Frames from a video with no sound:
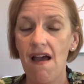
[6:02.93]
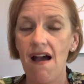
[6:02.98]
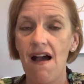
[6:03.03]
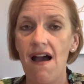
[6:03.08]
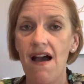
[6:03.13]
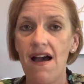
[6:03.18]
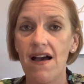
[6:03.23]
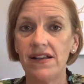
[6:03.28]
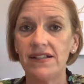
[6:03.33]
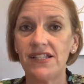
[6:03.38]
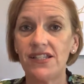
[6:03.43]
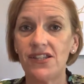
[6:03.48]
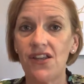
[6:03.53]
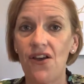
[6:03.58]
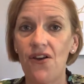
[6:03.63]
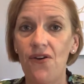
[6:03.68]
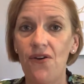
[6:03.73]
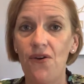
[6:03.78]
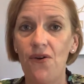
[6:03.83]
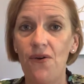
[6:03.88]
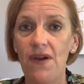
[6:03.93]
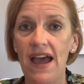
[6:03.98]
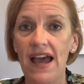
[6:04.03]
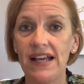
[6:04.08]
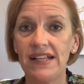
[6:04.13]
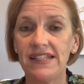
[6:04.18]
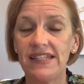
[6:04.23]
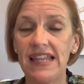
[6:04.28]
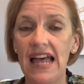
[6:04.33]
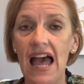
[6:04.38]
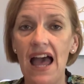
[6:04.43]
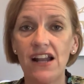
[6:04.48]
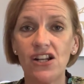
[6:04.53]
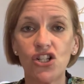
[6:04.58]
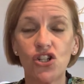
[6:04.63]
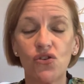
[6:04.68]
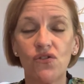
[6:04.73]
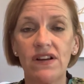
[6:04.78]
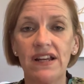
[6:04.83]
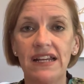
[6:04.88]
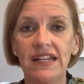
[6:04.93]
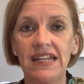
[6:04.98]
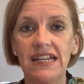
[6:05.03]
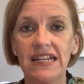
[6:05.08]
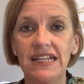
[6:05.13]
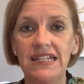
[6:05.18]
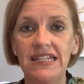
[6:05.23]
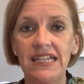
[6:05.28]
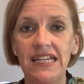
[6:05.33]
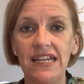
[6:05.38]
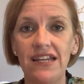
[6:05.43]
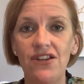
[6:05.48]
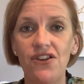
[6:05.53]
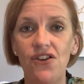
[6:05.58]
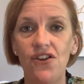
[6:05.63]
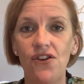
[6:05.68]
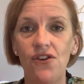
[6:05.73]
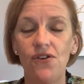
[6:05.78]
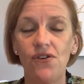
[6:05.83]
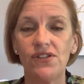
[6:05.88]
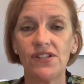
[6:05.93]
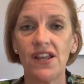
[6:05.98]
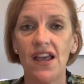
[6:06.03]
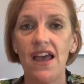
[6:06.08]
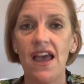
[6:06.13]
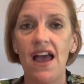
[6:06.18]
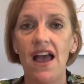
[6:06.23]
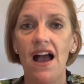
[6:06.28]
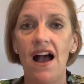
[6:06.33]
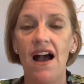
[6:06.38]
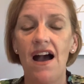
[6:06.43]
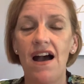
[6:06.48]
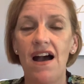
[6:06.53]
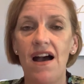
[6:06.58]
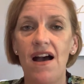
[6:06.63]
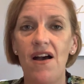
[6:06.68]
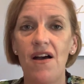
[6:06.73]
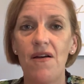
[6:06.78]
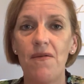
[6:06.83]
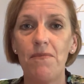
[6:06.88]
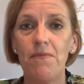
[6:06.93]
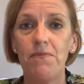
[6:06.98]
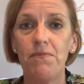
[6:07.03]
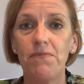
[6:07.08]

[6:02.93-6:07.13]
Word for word: Uh, so as that trend continues, uh,